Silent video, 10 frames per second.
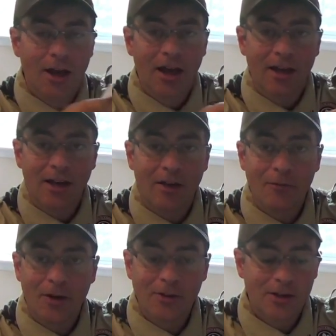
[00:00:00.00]
And I
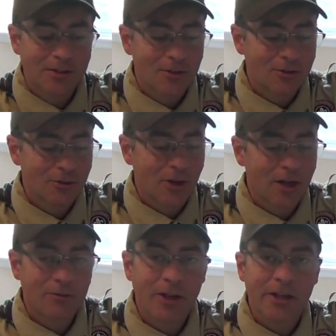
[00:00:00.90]
found that it's also
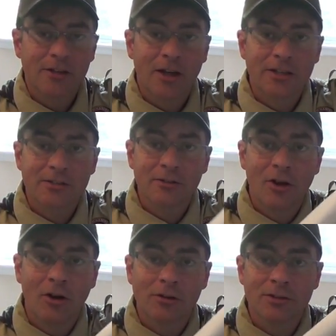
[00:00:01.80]
kind of like a nice
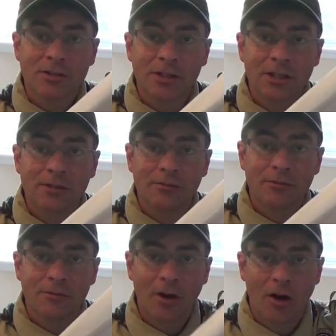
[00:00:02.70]
long sleeve